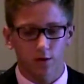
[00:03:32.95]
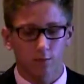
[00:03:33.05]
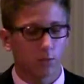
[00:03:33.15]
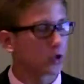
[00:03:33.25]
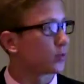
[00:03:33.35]

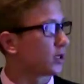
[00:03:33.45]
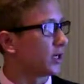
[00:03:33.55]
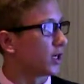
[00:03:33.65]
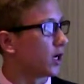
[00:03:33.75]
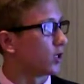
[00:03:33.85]
multiple
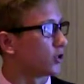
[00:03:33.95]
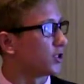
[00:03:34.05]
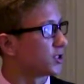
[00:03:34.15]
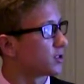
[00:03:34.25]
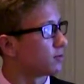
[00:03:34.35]
etiologies,
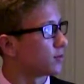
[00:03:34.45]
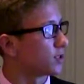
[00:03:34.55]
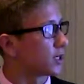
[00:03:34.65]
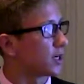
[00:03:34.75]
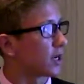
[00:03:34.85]

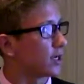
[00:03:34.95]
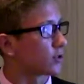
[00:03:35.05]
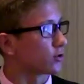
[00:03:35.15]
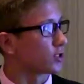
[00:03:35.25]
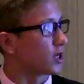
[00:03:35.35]
skin
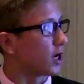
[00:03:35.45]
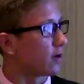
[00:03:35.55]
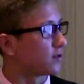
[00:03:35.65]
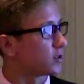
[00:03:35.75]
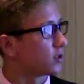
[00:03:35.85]
cancers,
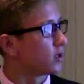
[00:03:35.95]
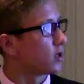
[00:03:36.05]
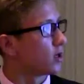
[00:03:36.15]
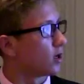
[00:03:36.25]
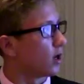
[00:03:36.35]

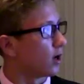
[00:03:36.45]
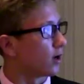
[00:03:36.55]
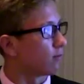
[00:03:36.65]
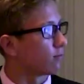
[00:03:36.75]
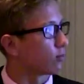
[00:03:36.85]
knives,
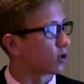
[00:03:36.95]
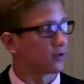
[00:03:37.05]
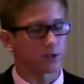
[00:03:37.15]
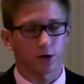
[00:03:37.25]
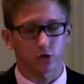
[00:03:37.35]

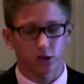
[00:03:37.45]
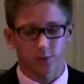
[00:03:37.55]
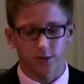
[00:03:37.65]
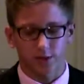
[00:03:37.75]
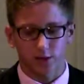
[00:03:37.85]
previous hair
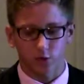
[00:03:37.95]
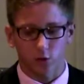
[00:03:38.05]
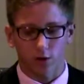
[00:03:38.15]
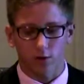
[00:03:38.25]
transplants elsewhere.